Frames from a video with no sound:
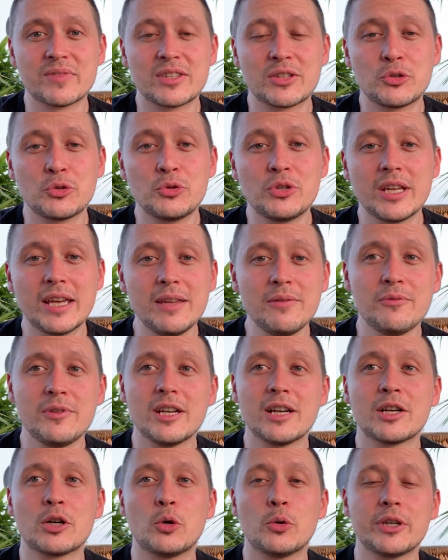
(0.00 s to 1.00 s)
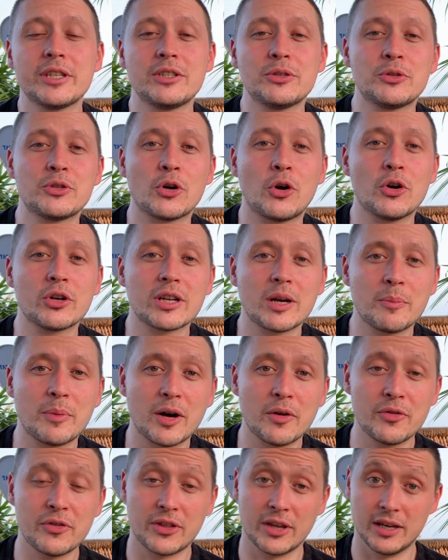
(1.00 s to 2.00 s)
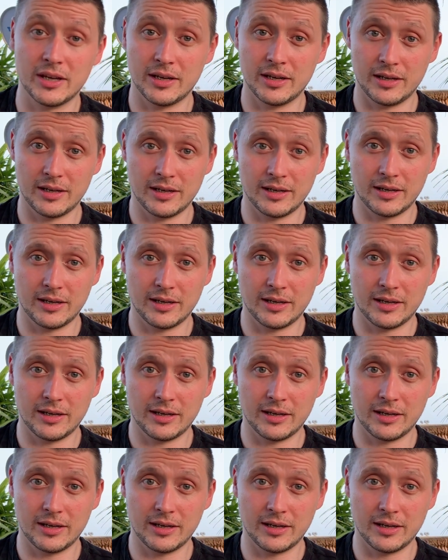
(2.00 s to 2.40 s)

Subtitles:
Today we are going to talk about the